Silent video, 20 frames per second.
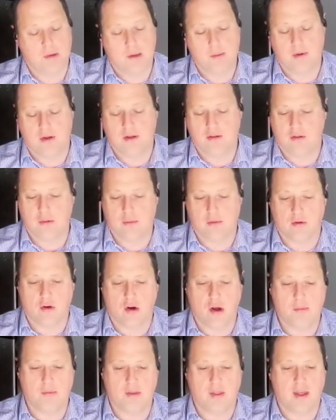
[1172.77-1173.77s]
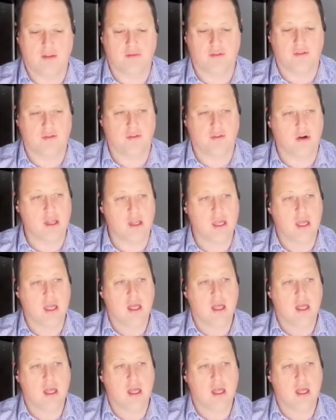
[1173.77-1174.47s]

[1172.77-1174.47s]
People can subscribe to that for free.